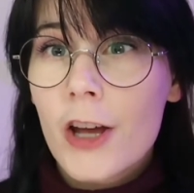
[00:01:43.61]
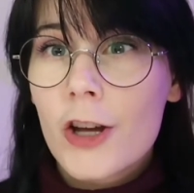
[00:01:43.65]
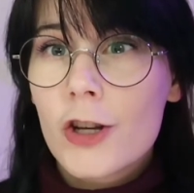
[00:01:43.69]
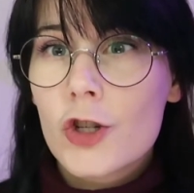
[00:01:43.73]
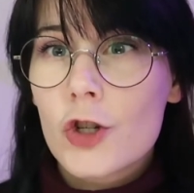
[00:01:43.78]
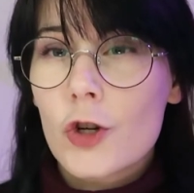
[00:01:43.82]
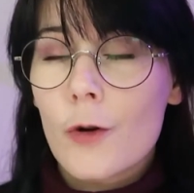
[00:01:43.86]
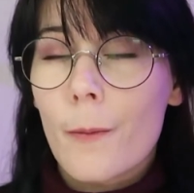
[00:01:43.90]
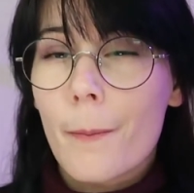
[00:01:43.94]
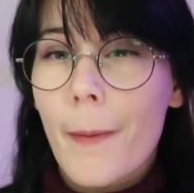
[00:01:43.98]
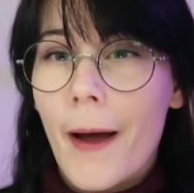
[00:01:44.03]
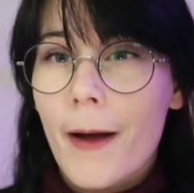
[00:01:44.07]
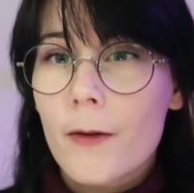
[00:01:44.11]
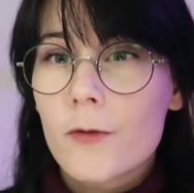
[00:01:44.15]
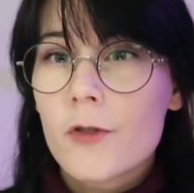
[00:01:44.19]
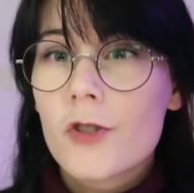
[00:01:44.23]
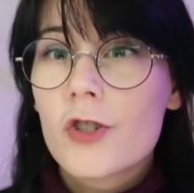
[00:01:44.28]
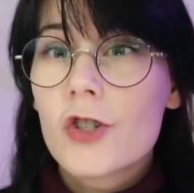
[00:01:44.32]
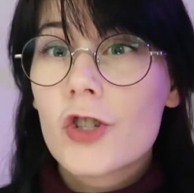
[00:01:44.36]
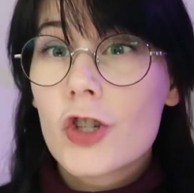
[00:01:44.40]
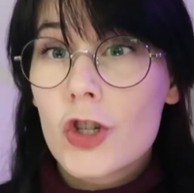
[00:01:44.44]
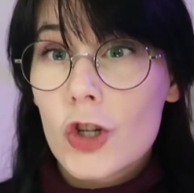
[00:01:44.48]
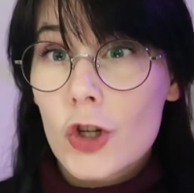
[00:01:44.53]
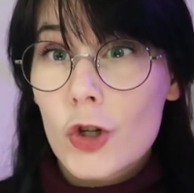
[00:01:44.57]
to mount
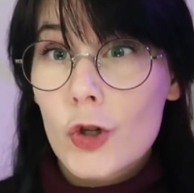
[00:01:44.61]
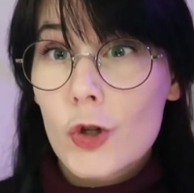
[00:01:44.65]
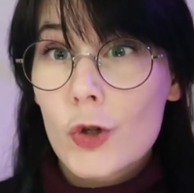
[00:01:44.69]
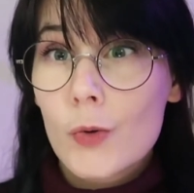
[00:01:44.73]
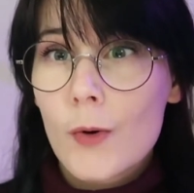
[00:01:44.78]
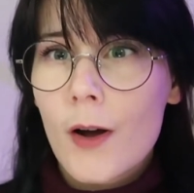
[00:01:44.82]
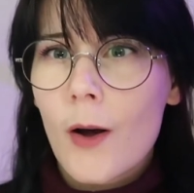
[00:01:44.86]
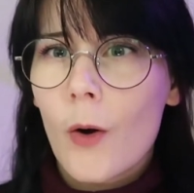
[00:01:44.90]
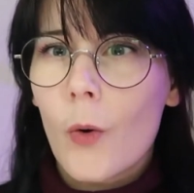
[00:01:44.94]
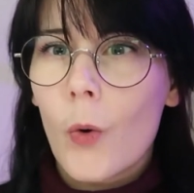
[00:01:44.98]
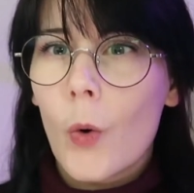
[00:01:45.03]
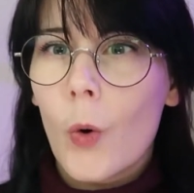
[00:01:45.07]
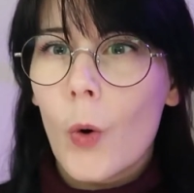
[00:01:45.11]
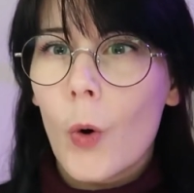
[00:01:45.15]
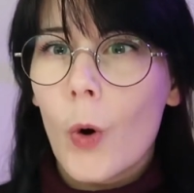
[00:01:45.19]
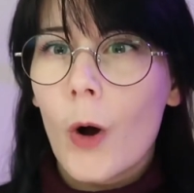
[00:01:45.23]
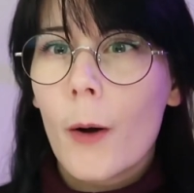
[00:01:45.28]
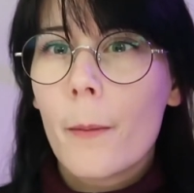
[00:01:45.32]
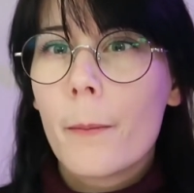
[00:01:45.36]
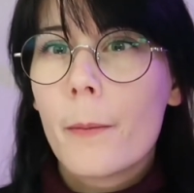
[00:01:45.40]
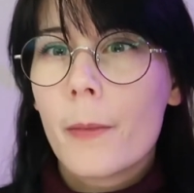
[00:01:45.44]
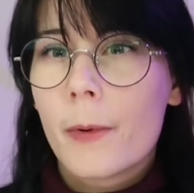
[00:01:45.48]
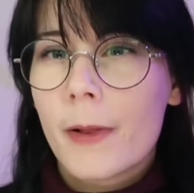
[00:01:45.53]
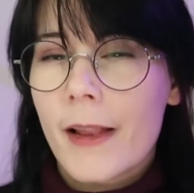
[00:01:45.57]
to
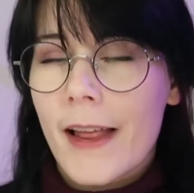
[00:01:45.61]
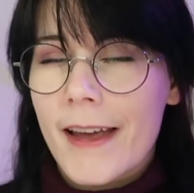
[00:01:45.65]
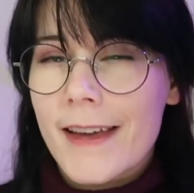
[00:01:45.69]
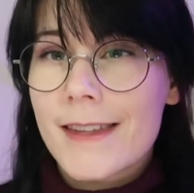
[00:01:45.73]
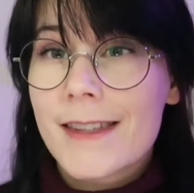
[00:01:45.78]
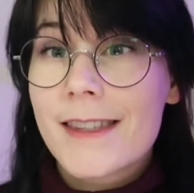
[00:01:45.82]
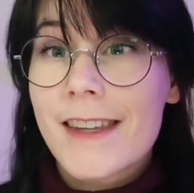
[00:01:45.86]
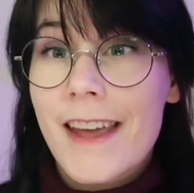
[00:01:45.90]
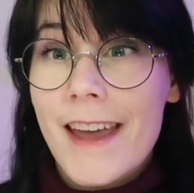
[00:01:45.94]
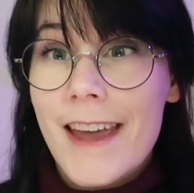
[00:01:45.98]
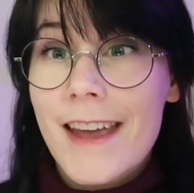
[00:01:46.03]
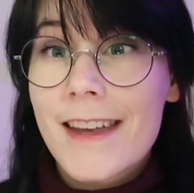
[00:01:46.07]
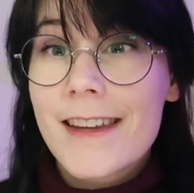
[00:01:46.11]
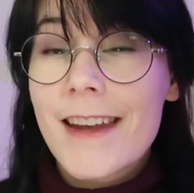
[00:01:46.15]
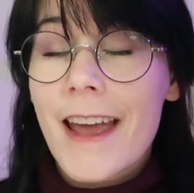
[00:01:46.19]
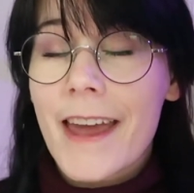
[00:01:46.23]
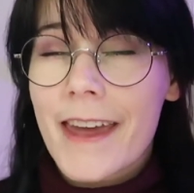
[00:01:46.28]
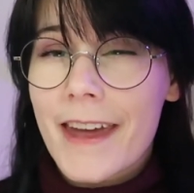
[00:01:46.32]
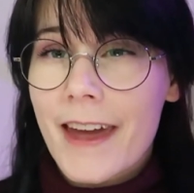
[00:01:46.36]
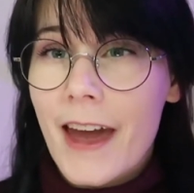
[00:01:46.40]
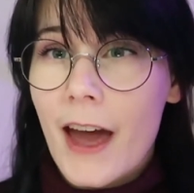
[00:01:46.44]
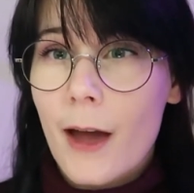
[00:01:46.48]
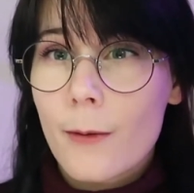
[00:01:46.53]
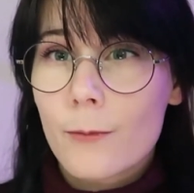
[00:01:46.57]
or place in
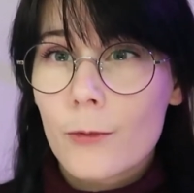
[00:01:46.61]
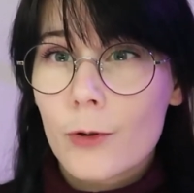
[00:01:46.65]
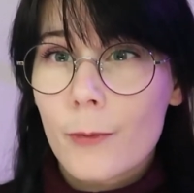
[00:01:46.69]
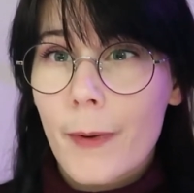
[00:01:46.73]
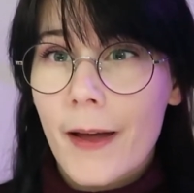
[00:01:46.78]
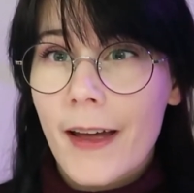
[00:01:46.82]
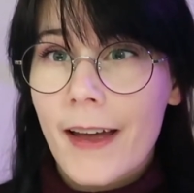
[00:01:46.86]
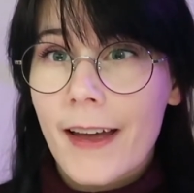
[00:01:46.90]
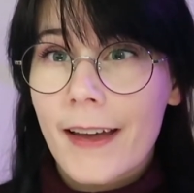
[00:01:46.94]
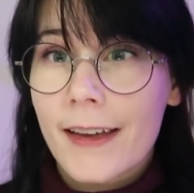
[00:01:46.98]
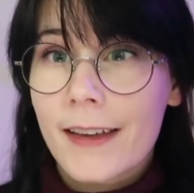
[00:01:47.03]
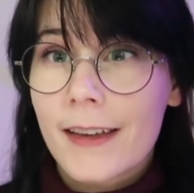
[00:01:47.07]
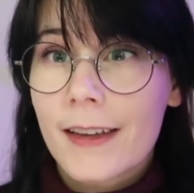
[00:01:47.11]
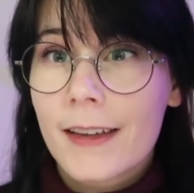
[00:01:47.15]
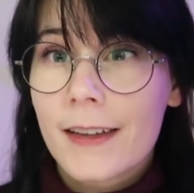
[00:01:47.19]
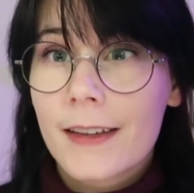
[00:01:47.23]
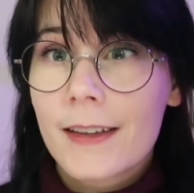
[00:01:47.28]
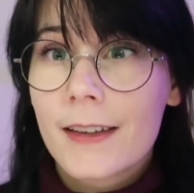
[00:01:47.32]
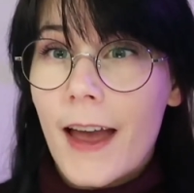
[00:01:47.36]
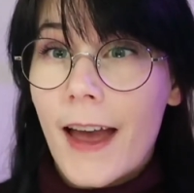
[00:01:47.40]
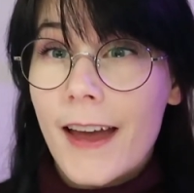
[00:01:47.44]
a camera bag,